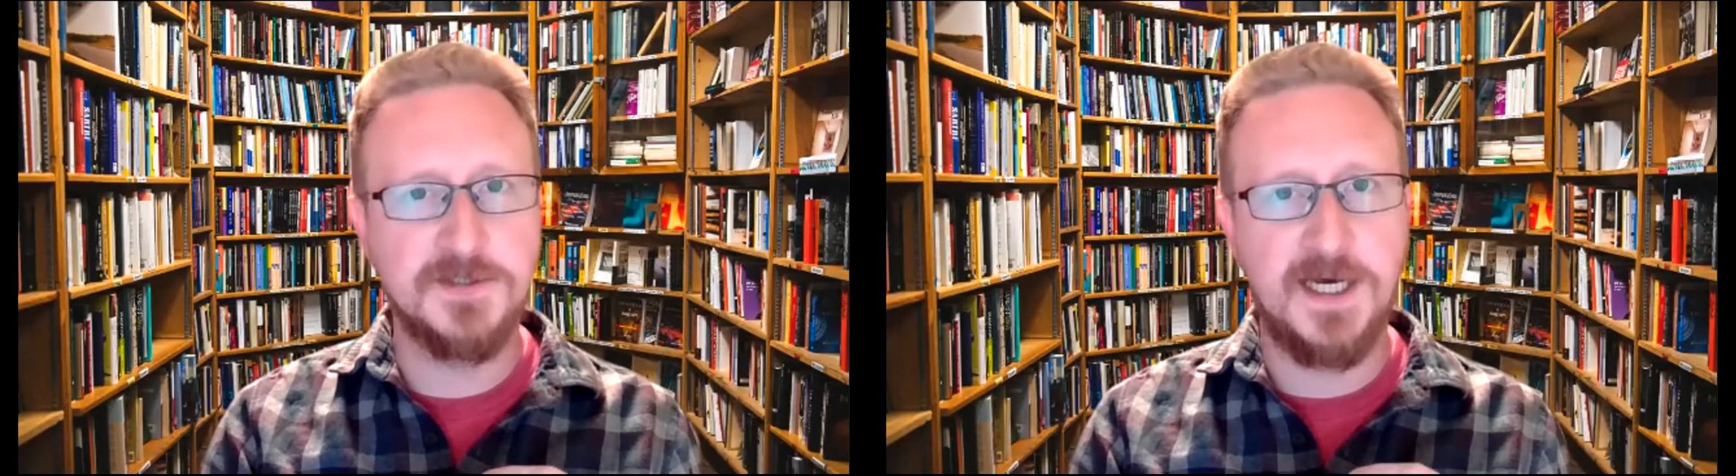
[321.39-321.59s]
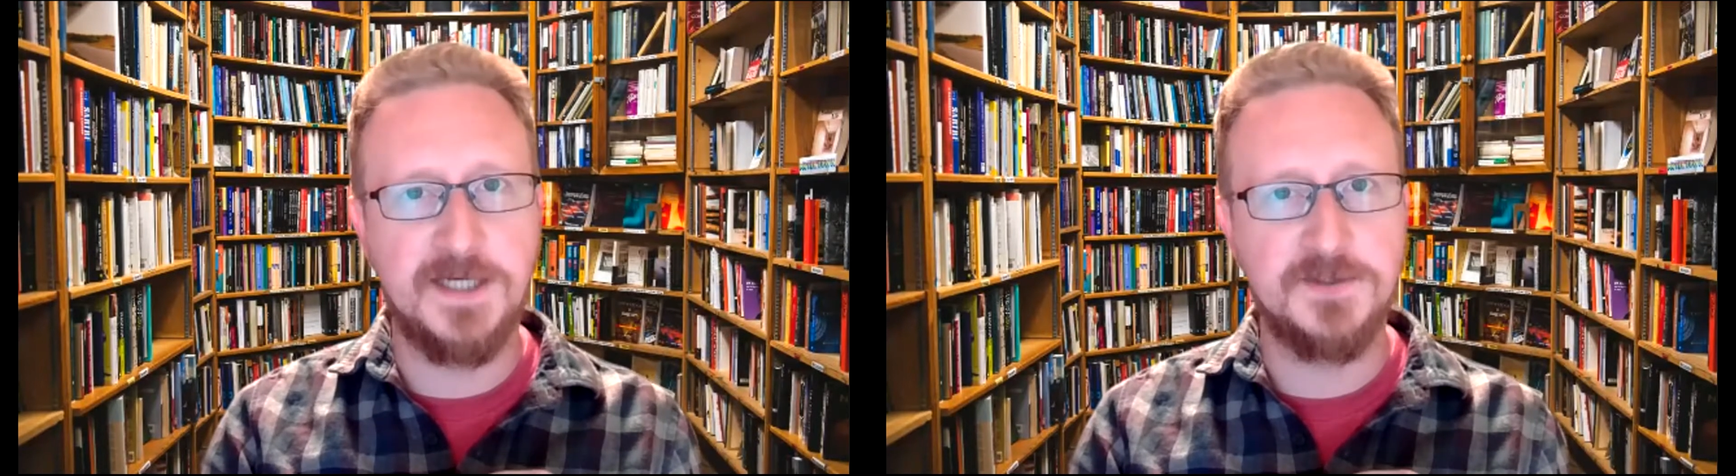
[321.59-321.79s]

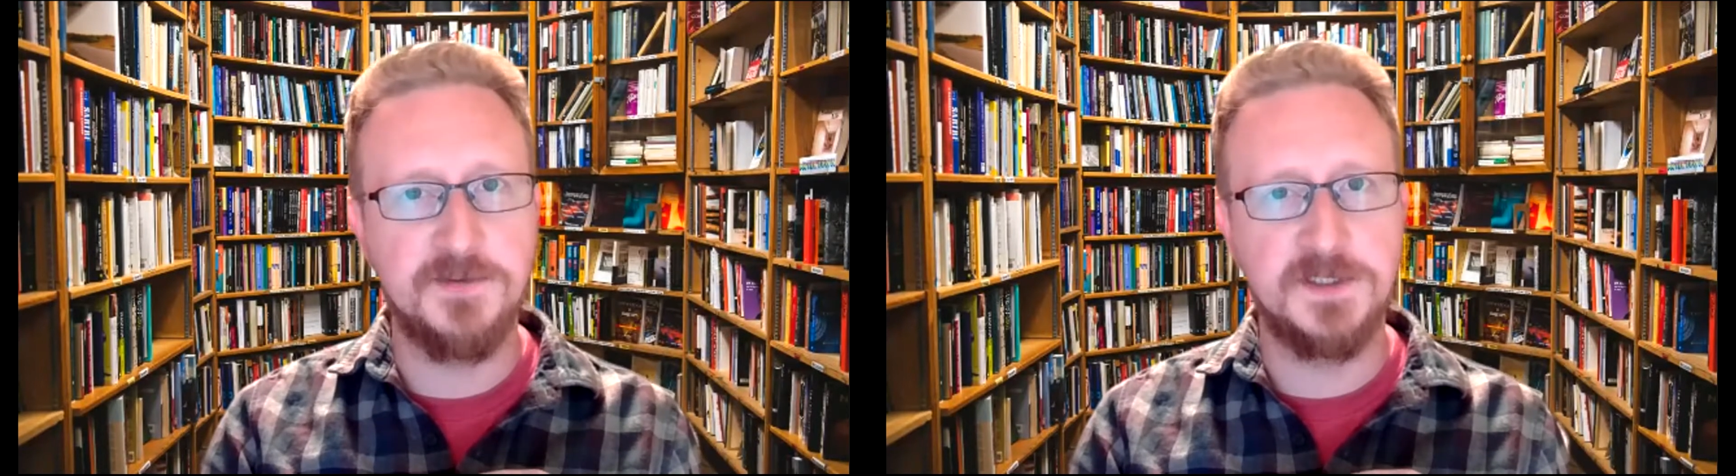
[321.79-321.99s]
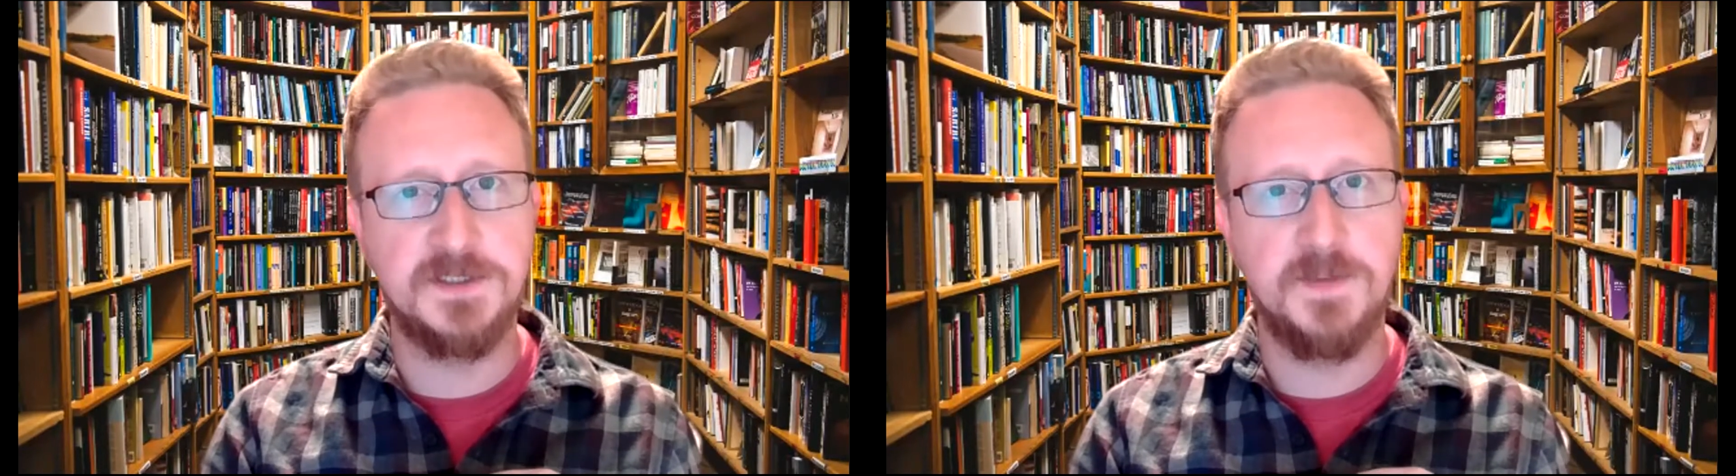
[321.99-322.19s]

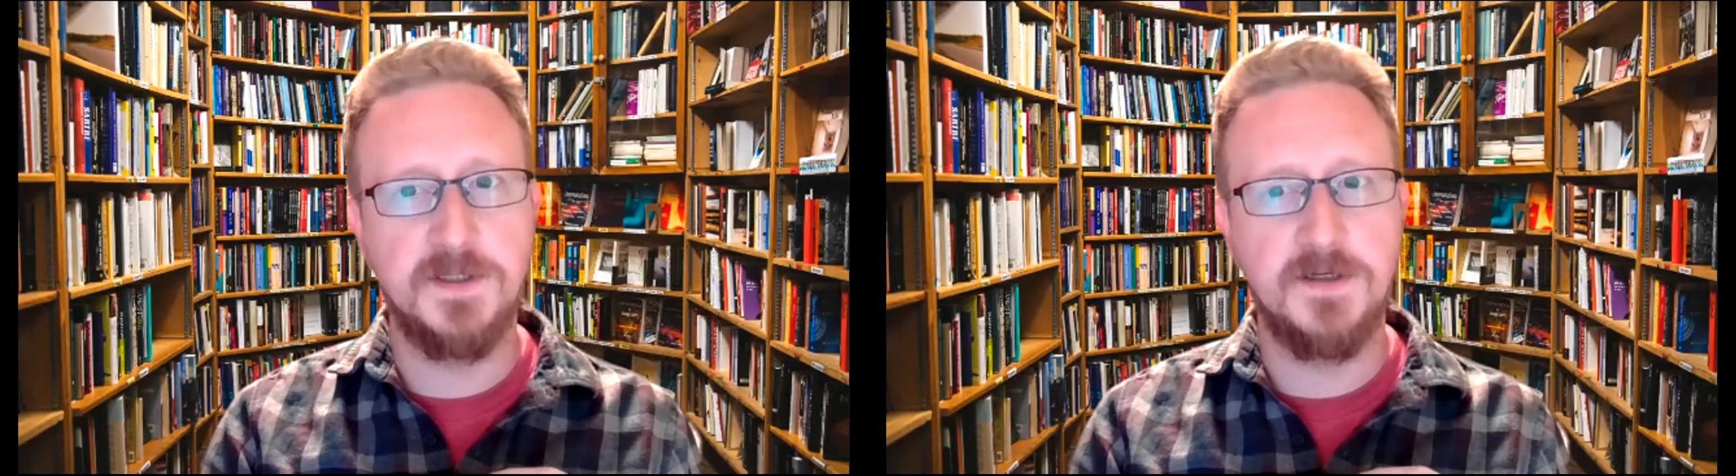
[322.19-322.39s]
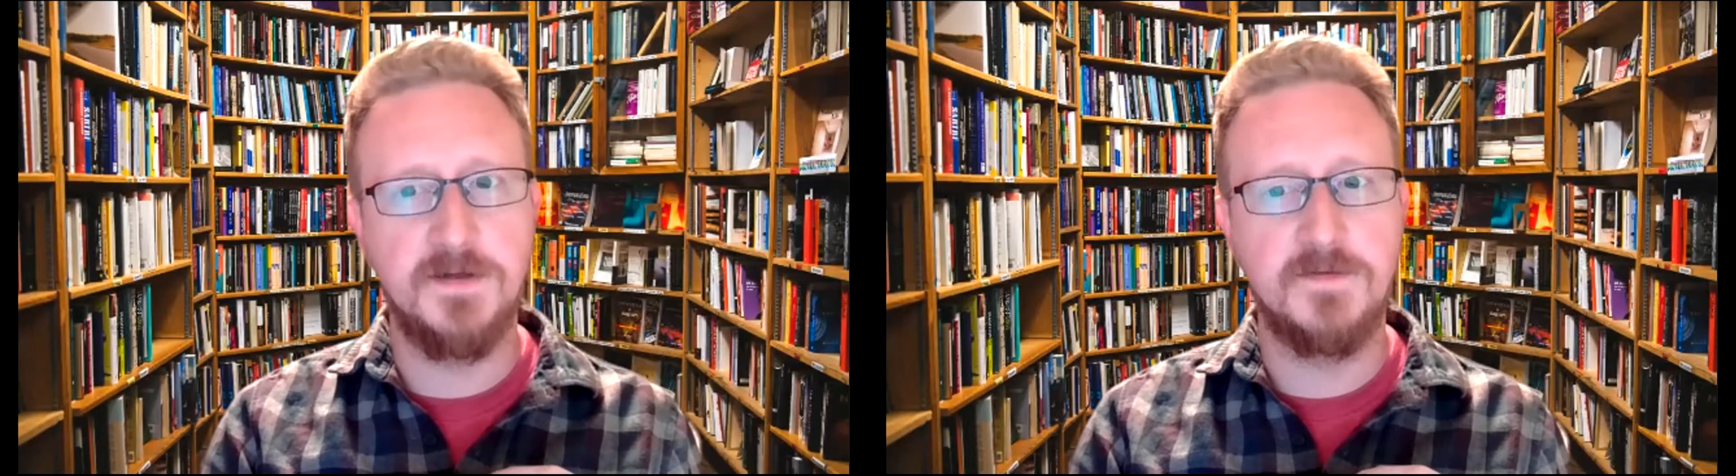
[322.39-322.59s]
classroom
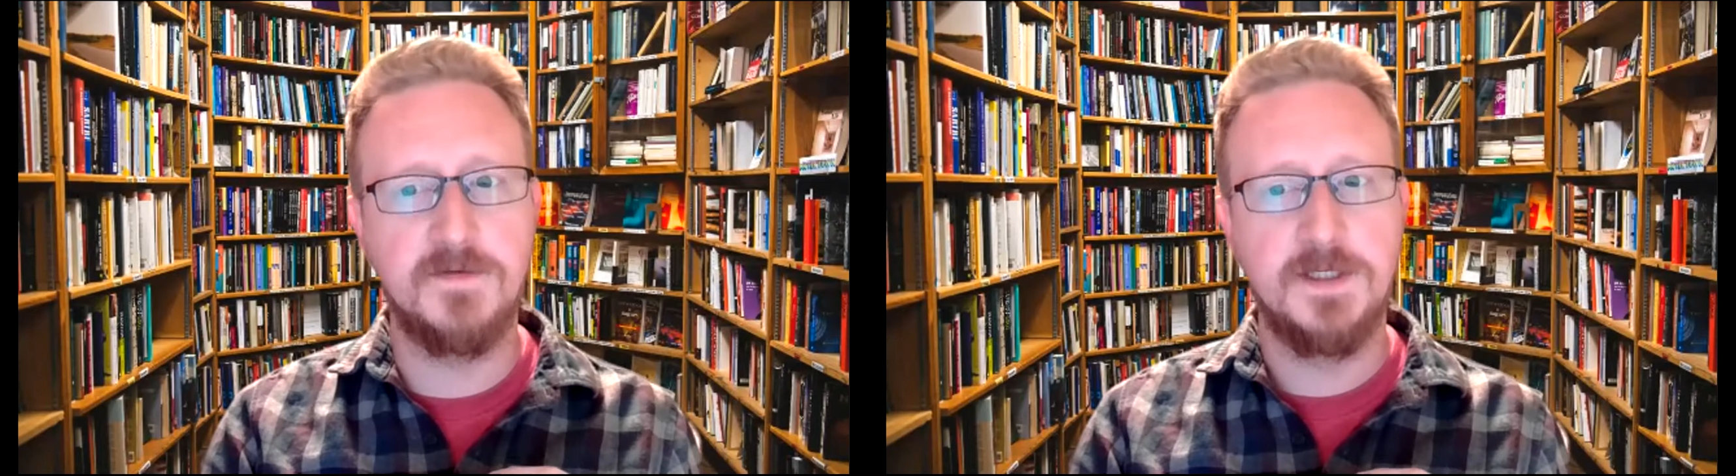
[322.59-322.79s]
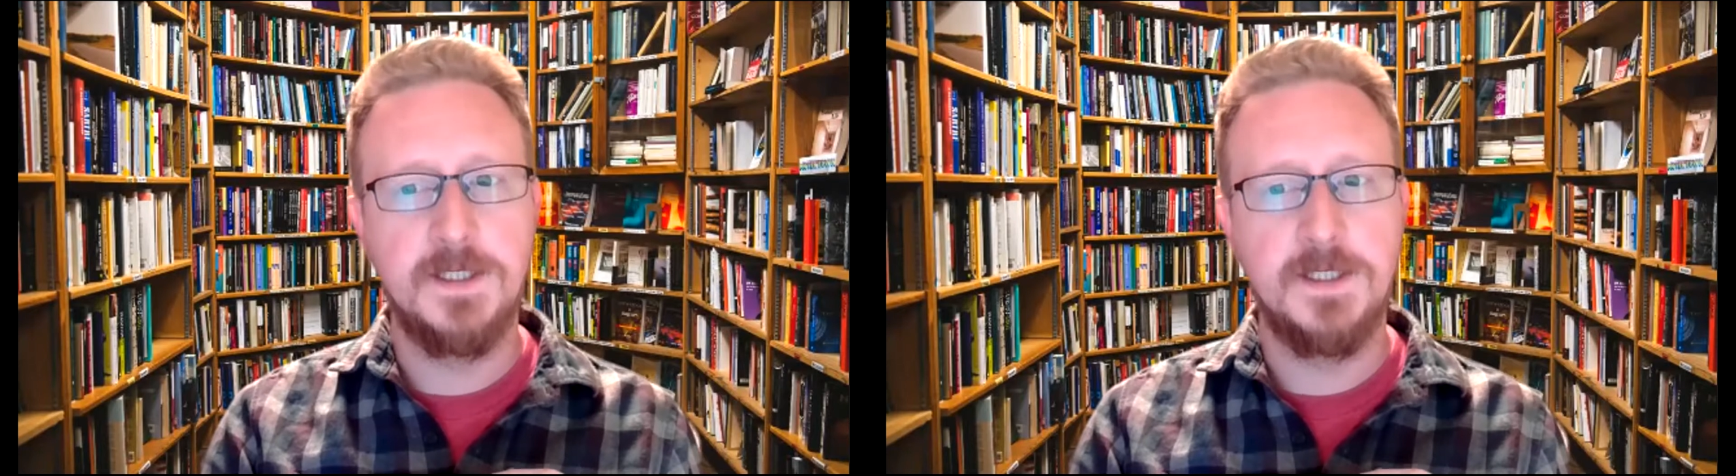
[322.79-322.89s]
experience.